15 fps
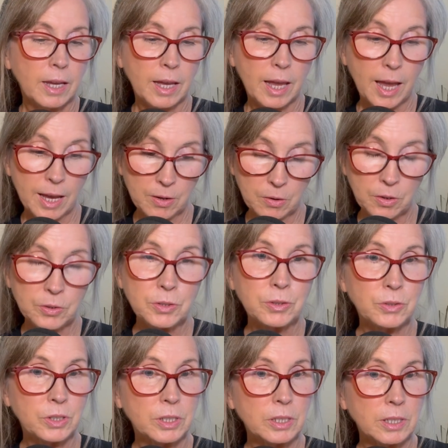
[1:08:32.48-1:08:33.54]
And also
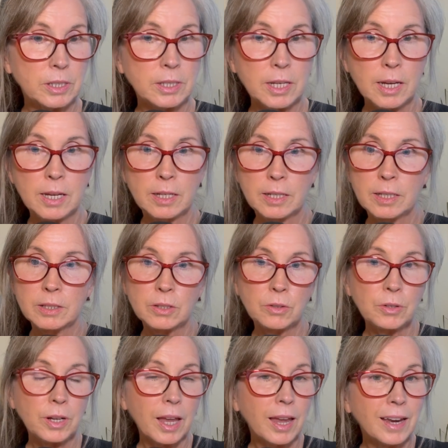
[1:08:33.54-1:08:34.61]
just to say, it's
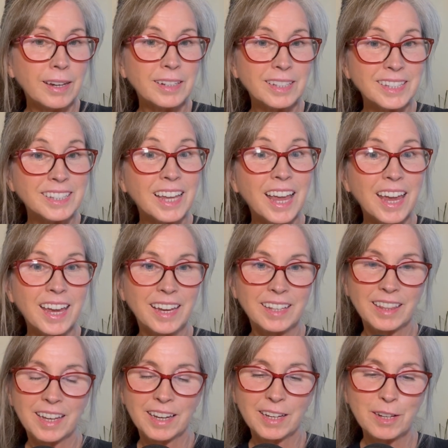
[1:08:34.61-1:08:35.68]
okay to say
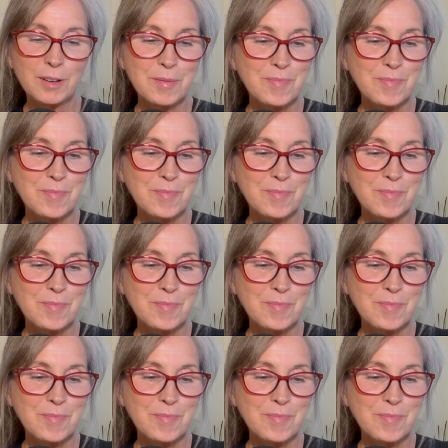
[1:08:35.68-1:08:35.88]
like,